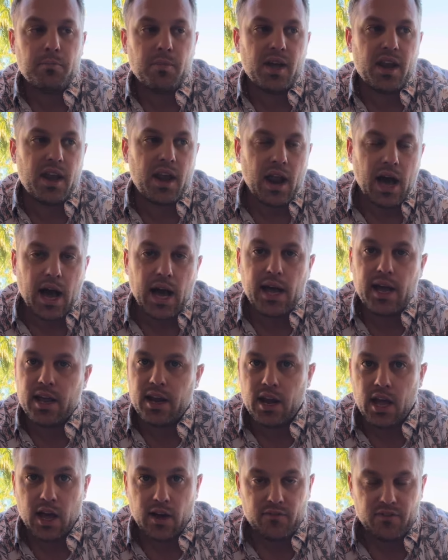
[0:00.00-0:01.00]
but not
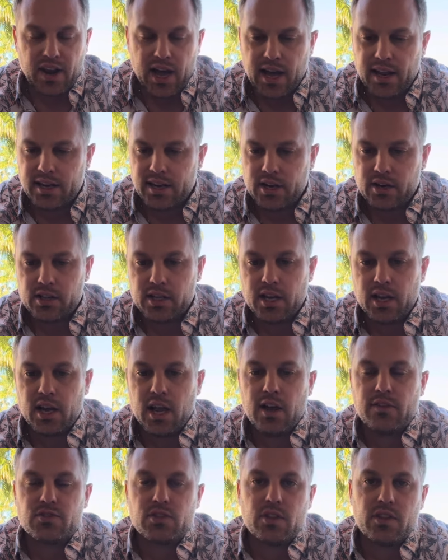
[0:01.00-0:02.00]
enough, not nearly
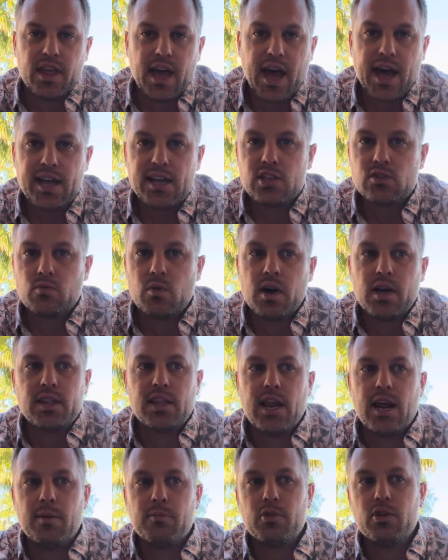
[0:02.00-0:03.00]
enough. So that is one
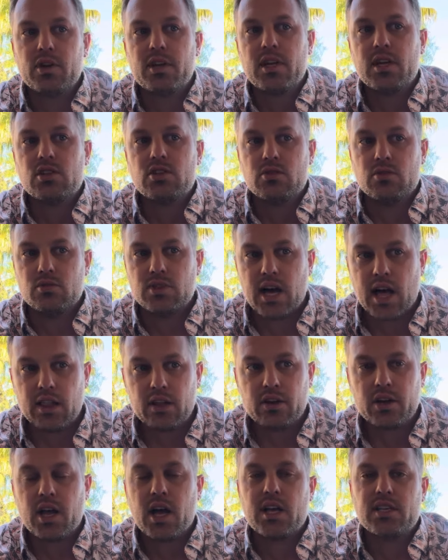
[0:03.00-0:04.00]
that I'm looking to
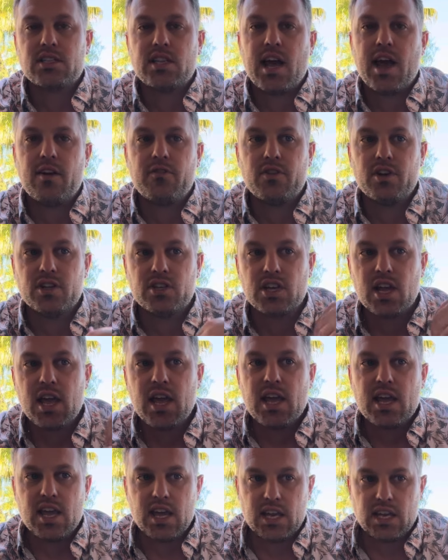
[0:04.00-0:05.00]
dollar cost average
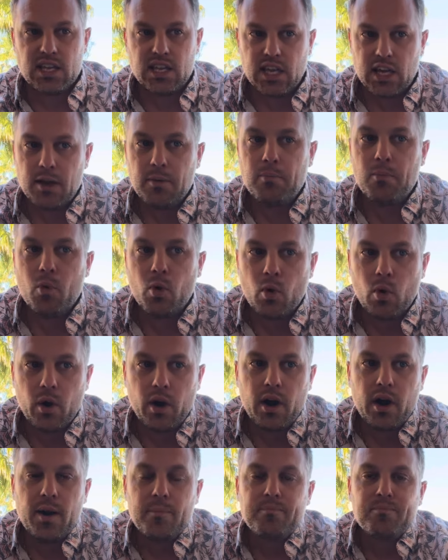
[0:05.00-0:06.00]
and get
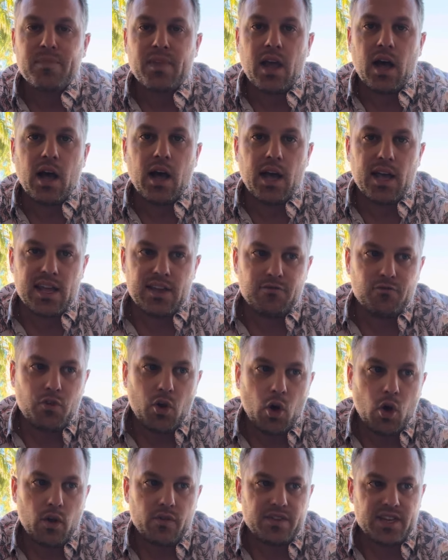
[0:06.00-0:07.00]
more
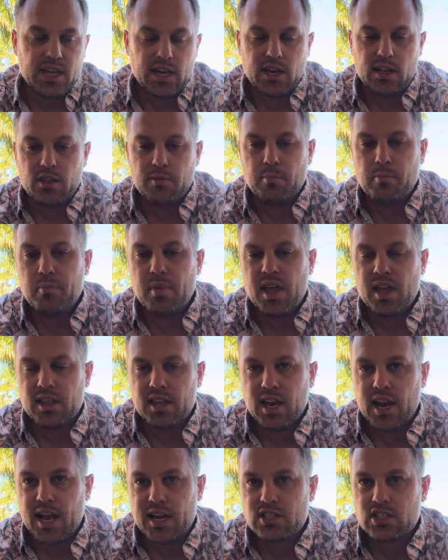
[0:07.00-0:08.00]
involved in
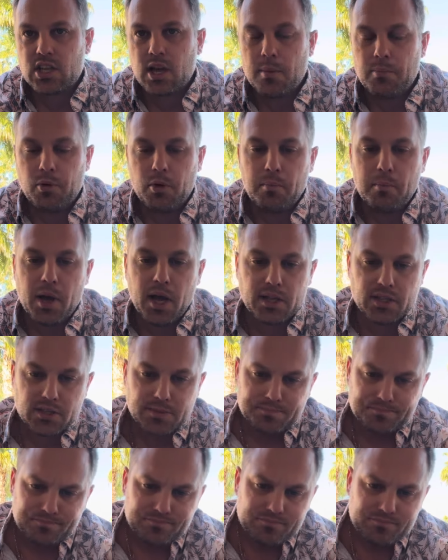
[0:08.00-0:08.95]
the next couple months.